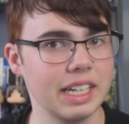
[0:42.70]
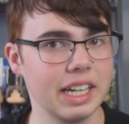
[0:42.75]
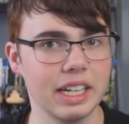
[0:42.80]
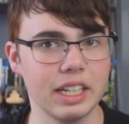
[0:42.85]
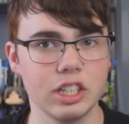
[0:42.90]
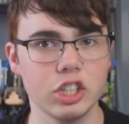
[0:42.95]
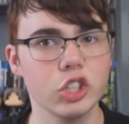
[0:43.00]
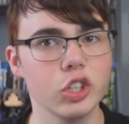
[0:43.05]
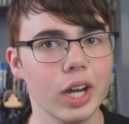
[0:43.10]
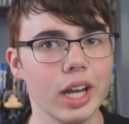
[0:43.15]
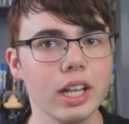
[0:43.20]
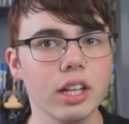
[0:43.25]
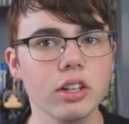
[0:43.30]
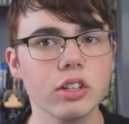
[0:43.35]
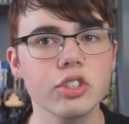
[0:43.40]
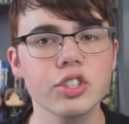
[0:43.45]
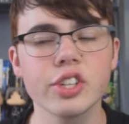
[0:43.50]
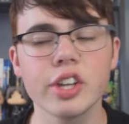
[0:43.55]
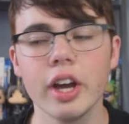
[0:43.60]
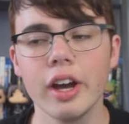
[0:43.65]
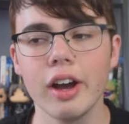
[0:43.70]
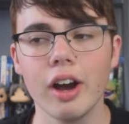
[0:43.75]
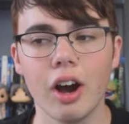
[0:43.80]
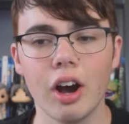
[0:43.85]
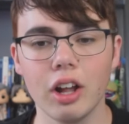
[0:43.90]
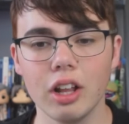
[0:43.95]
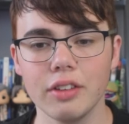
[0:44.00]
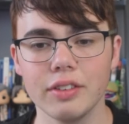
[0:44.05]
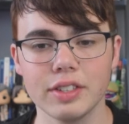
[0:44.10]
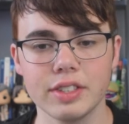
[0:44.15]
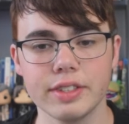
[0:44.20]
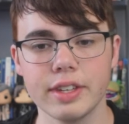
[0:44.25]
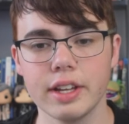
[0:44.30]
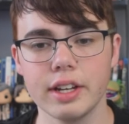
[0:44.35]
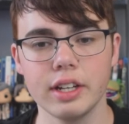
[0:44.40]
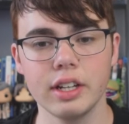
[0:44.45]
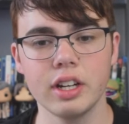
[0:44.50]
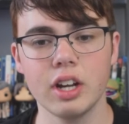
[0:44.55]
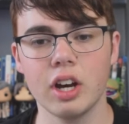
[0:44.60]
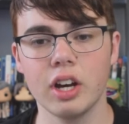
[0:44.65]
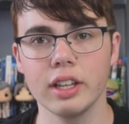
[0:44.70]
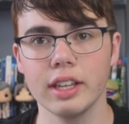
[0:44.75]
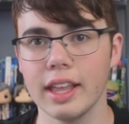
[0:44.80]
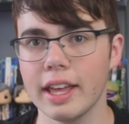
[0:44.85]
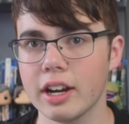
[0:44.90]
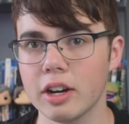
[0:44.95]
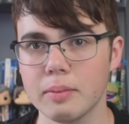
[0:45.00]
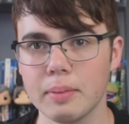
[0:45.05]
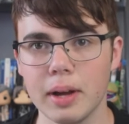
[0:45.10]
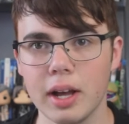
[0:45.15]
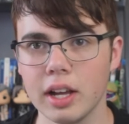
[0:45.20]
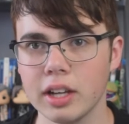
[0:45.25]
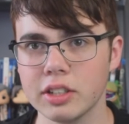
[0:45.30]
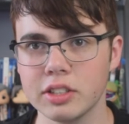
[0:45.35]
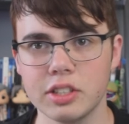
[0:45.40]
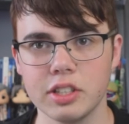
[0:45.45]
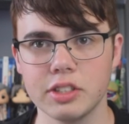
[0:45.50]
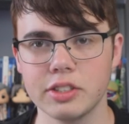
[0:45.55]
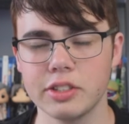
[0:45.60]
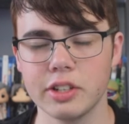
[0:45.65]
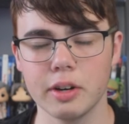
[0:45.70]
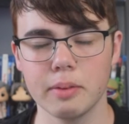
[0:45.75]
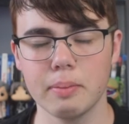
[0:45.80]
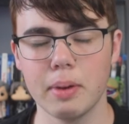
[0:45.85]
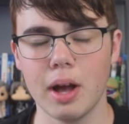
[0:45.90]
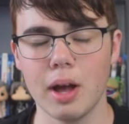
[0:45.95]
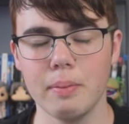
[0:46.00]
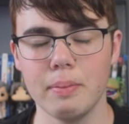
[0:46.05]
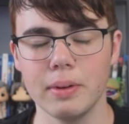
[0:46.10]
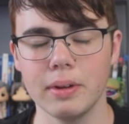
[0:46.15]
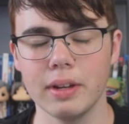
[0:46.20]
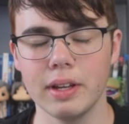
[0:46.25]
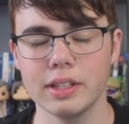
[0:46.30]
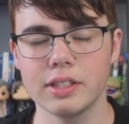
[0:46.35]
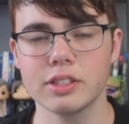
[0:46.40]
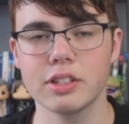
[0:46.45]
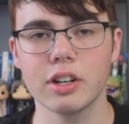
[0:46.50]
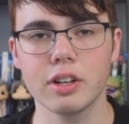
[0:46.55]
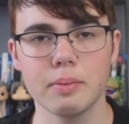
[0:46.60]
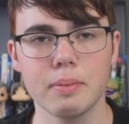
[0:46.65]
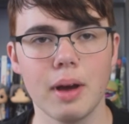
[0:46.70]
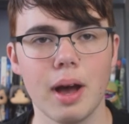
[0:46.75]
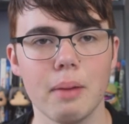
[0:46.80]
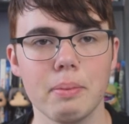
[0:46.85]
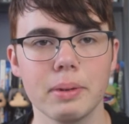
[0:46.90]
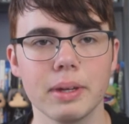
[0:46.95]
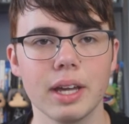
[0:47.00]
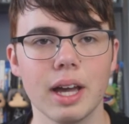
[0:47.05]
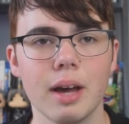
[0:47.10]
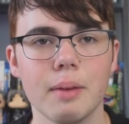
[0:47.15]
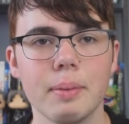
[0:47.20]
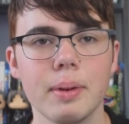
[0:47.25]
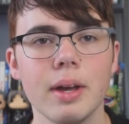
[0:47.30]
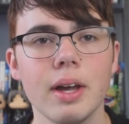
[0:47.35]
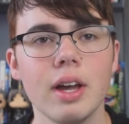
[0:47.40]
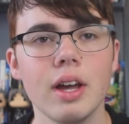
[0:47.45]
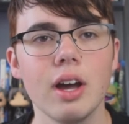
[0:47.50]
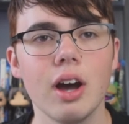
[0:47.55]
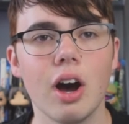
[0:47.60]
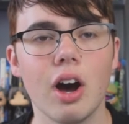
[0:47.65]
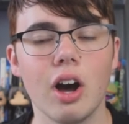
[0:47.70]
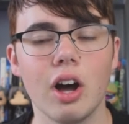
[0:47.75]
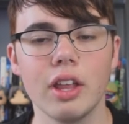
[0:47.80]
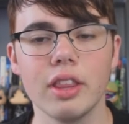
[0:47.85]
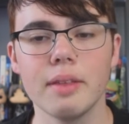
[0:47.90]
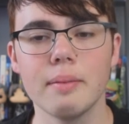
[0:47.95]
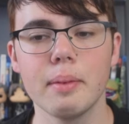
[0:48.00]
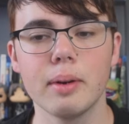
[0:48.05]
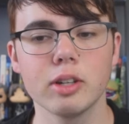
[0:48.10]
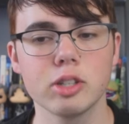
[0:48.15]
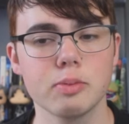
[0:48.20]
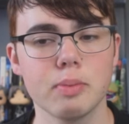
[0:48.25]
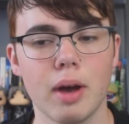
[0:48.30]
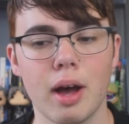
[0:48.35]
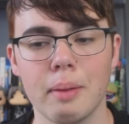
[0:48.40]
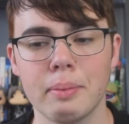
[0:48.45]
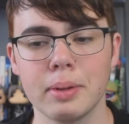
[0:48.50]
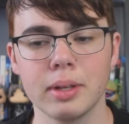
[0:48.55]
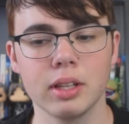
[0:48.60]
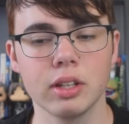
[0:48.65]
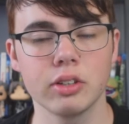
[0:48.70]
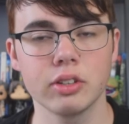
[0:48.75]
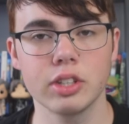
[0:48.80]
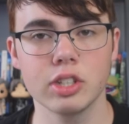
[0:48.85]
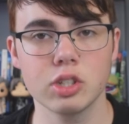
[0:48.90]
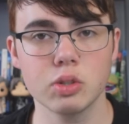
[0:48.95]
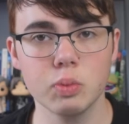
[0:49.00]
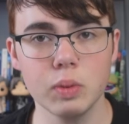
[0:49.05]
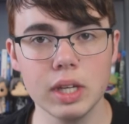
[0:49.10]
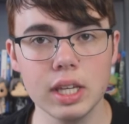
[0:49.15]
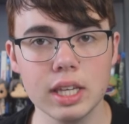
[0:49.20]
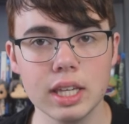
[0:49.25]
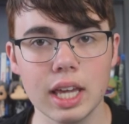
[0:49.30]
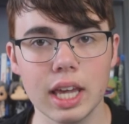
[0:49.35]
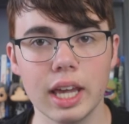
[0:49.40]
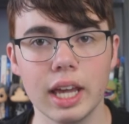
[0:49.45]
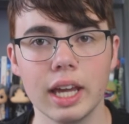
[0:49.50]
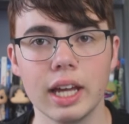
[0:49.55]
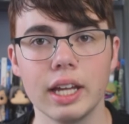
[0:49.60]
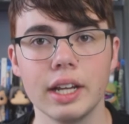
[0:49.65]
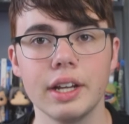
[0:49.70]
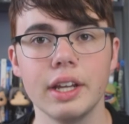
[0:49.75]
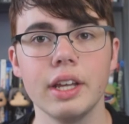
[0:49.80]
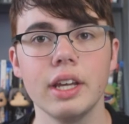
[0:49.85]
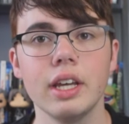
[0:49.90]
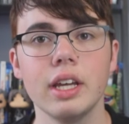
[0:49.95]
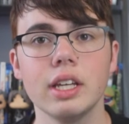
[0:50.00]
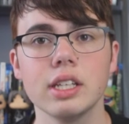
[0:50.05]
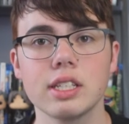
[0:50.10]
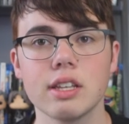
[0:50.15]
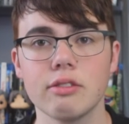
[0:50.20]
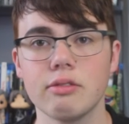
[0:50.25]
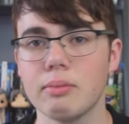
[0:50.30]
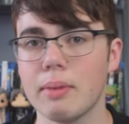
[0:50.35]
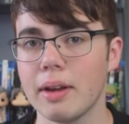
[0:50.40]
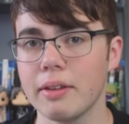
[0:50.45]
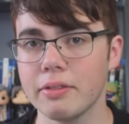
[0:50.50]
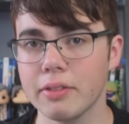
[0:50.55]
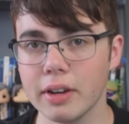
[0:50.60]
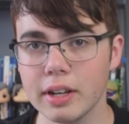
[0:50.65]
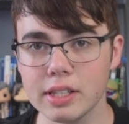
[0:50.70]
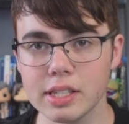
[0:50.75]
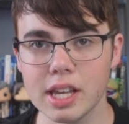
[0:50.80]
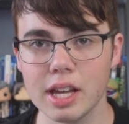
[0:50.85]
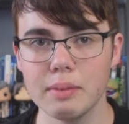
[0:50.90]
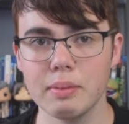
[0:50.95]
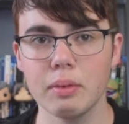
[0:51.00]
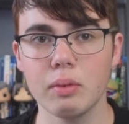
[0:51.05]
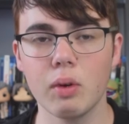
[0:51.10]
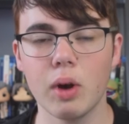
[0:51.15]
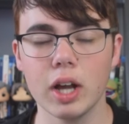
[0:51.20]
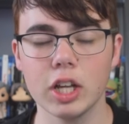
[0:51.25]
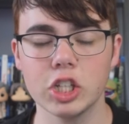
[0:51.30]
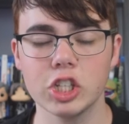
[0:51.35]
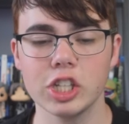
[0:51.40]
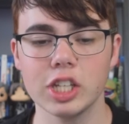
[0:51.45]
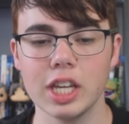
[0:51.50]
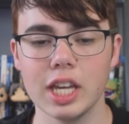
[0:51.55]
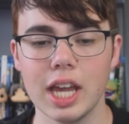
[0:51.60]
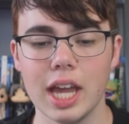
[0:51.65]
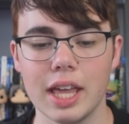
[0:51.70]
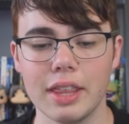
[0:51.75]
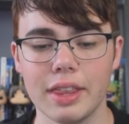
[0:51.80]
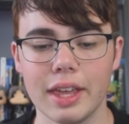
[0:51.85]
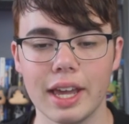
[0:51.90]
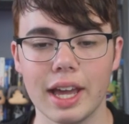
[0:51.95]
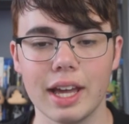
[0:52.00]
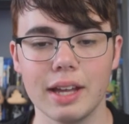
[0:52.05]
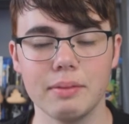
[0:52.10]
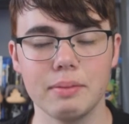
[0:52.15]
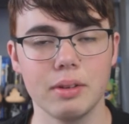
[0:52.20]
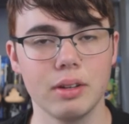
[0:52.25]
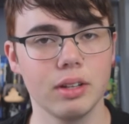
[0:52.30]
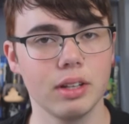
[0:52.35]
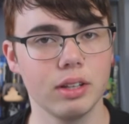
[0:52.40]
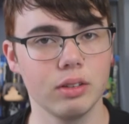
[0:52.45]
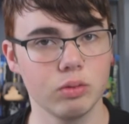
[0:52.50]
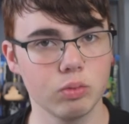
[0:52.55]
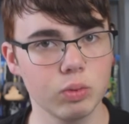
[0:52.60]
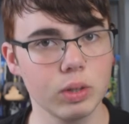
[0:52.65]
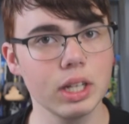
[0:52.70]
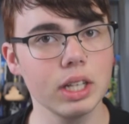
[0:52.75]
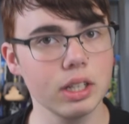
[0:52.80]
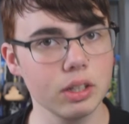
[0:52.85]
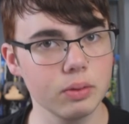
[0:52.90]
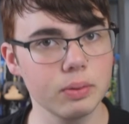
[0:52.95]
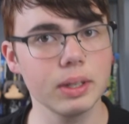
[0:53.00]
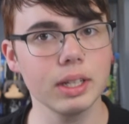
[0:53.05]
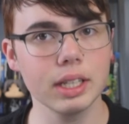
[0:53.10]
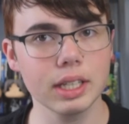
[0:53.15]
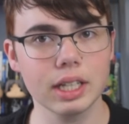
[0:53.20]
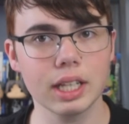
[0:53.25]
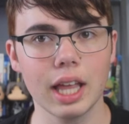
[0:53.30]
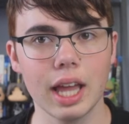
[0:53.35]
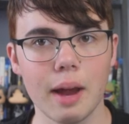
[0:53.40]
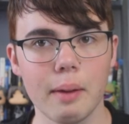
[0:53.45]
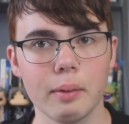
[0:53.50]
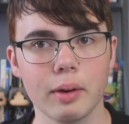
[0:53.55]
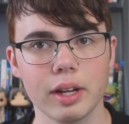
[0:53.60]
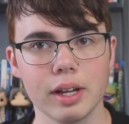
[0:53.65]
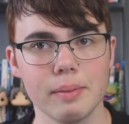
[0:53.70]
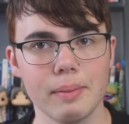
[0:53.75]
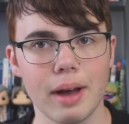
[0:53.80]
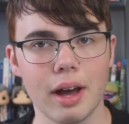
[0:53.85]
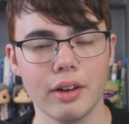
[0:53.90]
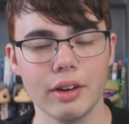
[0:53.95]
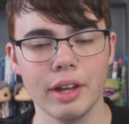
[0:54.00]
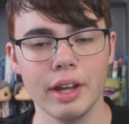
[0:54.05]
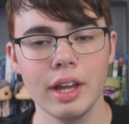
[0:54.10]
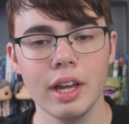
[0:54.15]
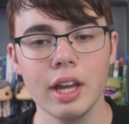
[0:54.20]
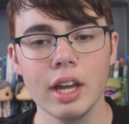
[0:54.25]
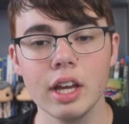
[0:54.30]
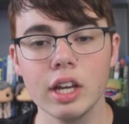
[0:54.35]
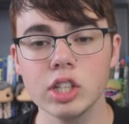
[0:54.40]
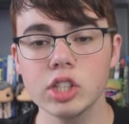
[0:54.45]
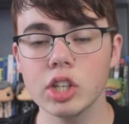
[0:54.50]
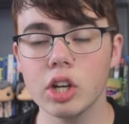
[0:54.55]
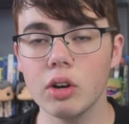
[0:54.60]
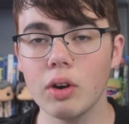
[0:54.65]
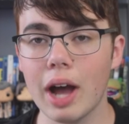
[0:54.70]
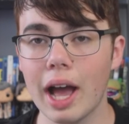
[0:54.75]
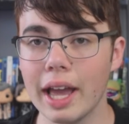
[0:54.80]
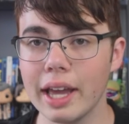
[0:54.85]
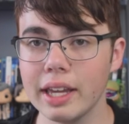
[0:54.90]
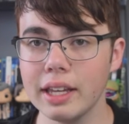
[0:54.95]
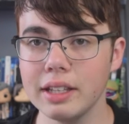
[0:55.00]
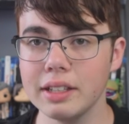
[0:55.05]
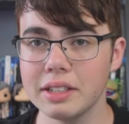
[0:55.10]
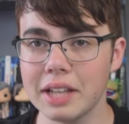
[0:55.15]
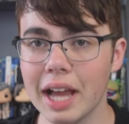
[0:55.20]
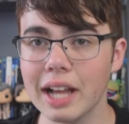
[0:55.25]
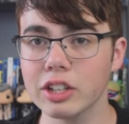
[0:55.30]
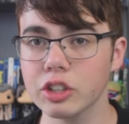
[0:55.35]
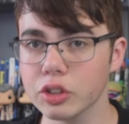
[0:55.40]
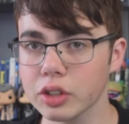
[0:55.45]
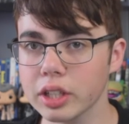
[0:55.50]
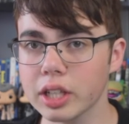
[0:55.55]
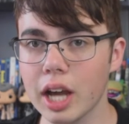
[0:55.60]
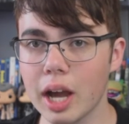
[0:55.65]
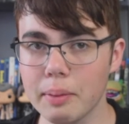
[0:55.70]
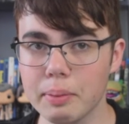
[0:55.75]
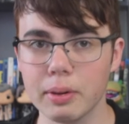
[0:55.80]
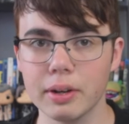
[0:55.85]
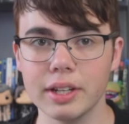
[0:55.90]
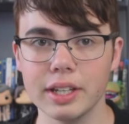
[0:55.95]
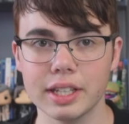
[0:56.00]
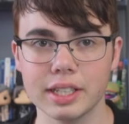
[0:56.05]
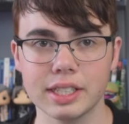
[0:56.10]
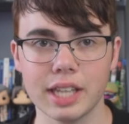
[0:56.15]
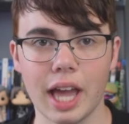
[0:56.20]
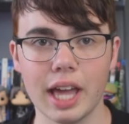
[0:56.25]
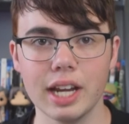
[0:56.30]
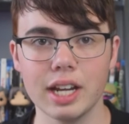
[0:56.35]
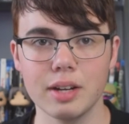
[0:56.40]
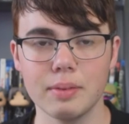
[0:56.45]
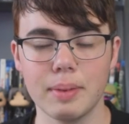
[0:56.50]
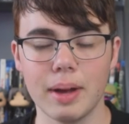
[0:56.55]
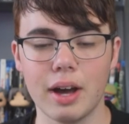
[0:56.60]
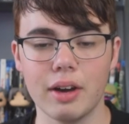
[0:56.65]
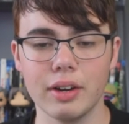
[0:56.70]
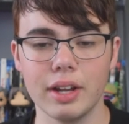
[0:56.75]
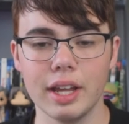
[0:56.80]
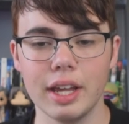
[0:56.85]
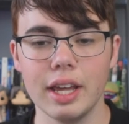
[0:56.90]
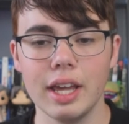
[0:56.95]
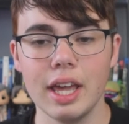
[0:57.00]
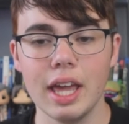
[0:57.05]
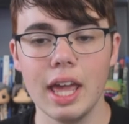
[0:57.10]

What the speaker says: any trailers. All of a sudden on Letterboxd it started popping up on the most popular this week, and some of my friends had been watching it and they had been really clamoring about it. So I naturally got pretty excited about it,